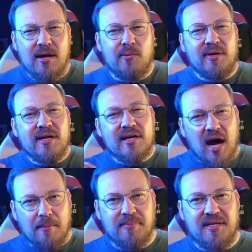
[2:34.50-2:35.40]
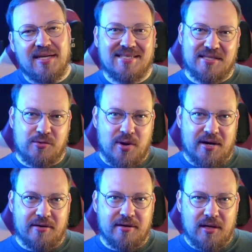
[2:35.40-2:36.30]
When your company gets
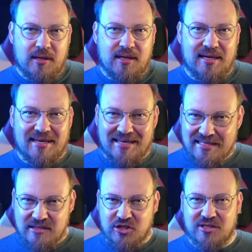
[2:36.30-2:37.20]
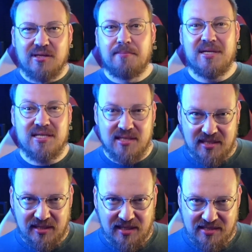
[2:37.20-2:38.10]
acquired, it isn't just the business
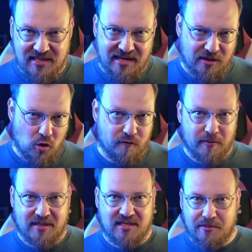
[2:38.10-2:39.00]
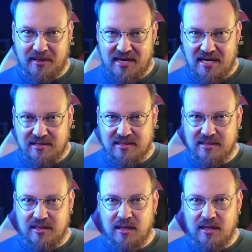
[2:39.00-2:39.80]
that gets taken over by somebody else.